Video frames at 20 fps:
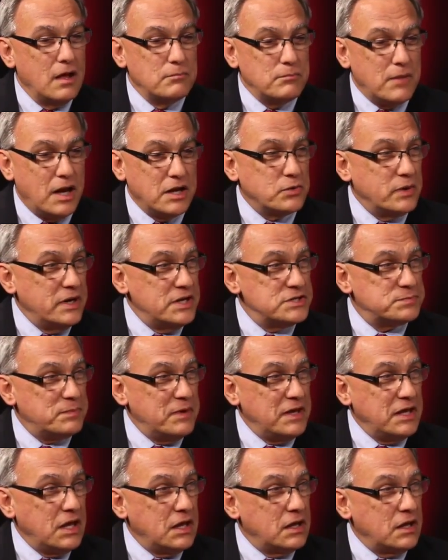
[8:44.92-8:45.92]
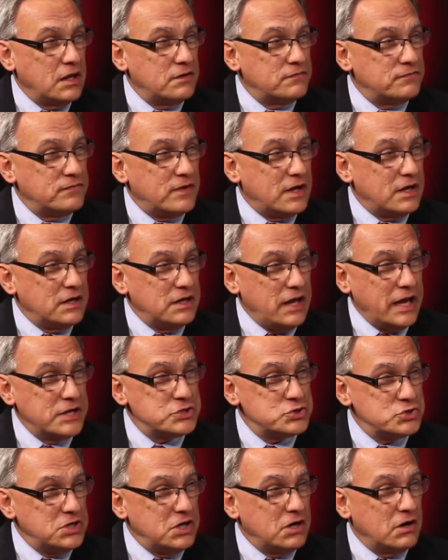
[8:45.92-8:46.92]
Mike Reed, speaking of
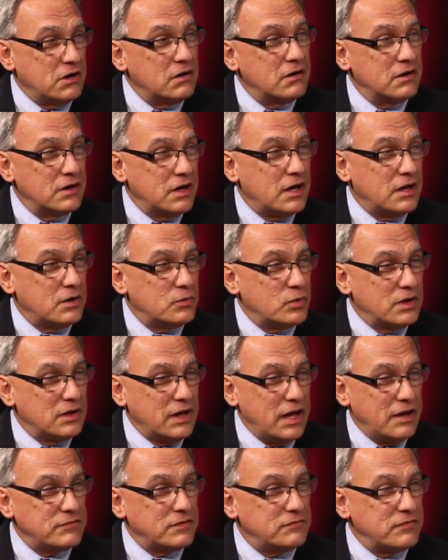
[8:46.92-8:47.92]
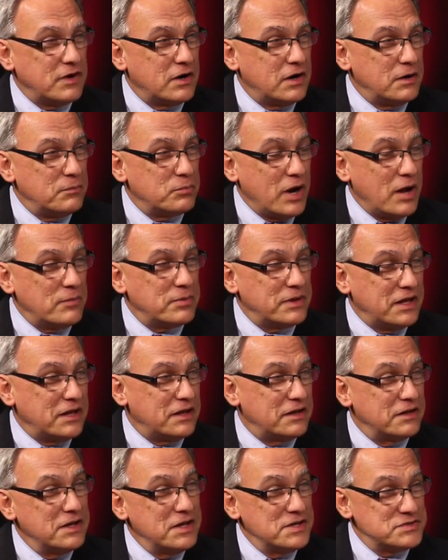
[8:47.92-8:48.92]
next year, we'll have probably
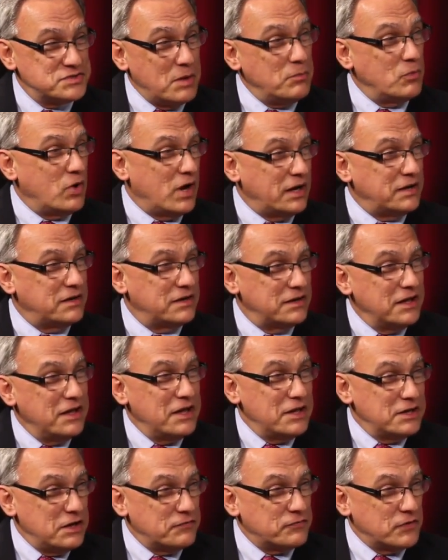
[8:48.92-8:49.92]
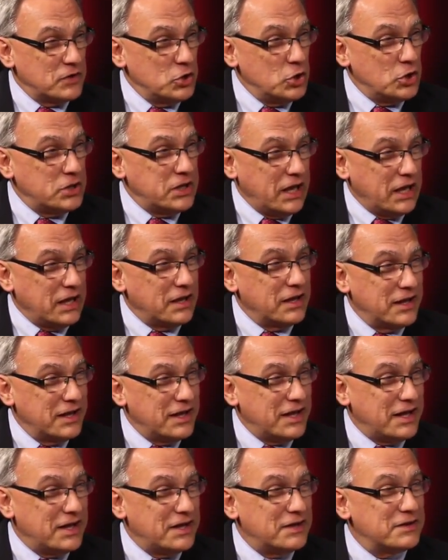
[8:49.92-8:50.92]
a somewhat different looking
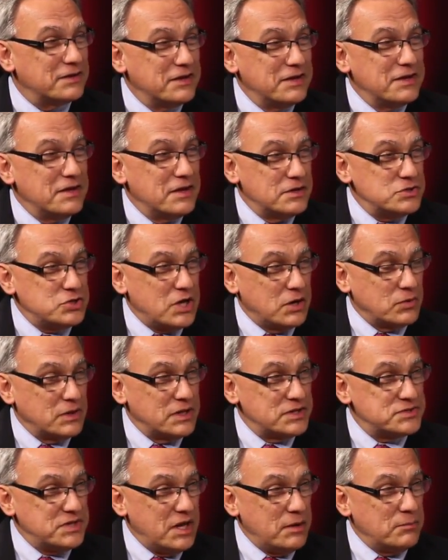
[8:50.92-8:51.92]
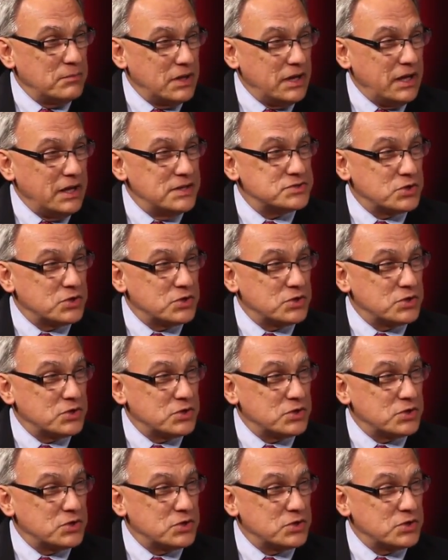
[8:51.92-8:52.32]
General Assembly.